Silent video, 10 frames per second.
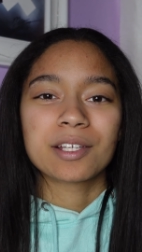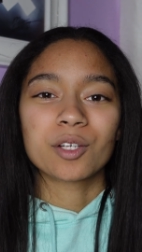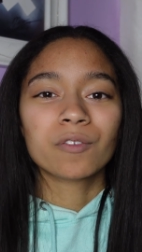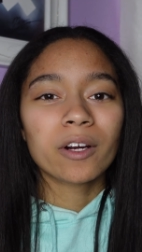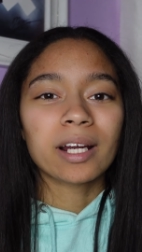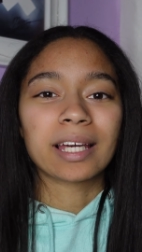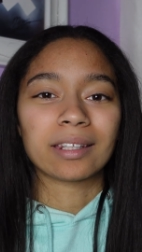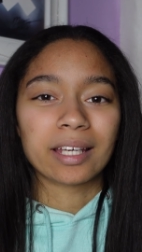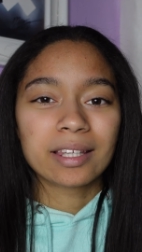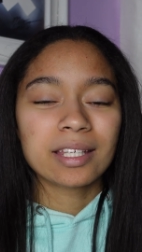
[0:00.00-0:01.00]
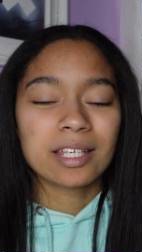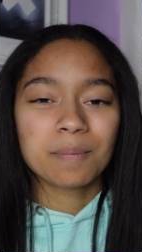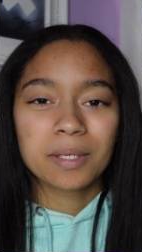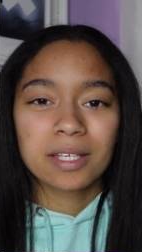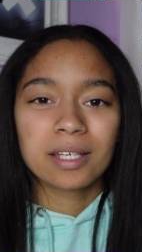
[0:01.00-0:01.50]
so far I like the E
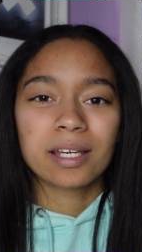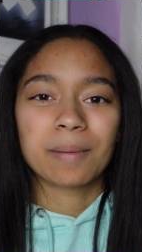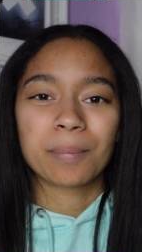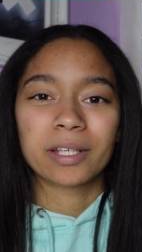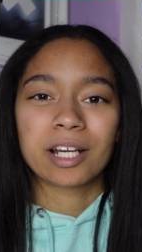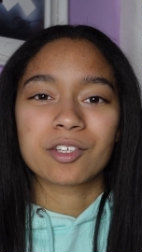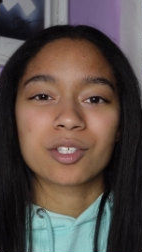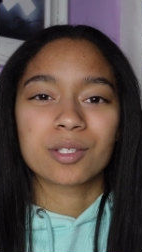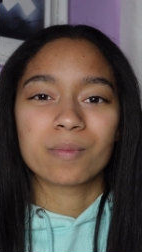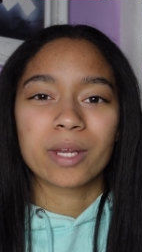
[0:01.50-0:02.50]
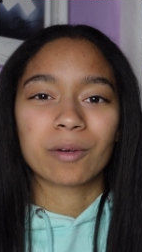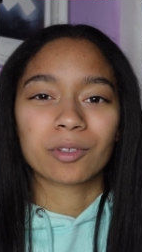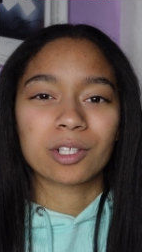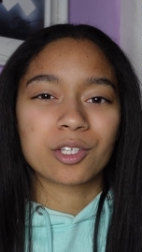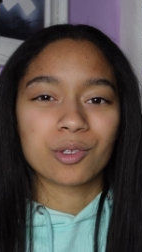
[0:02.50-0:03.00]
P, but I just not
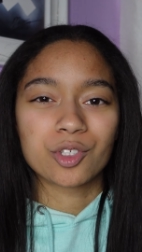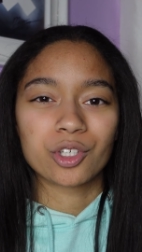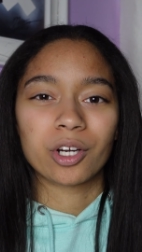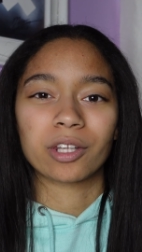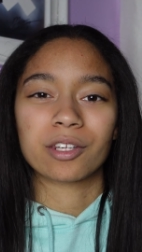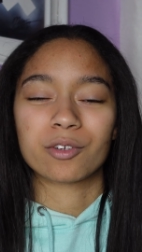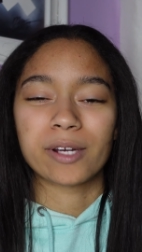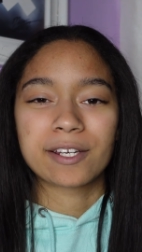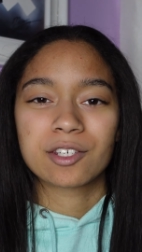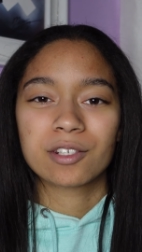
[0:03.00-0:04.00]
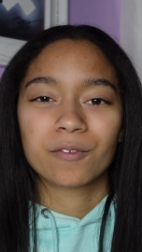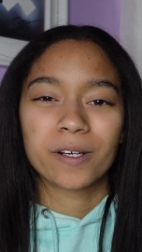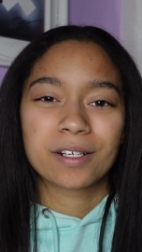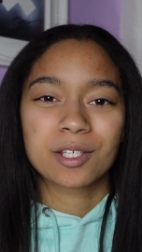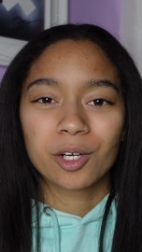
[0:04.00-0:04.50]
really too sure on the direction of
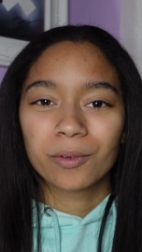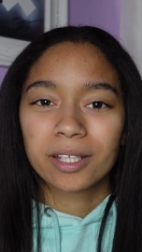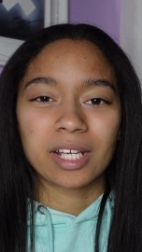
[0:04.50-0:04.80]
where it's going.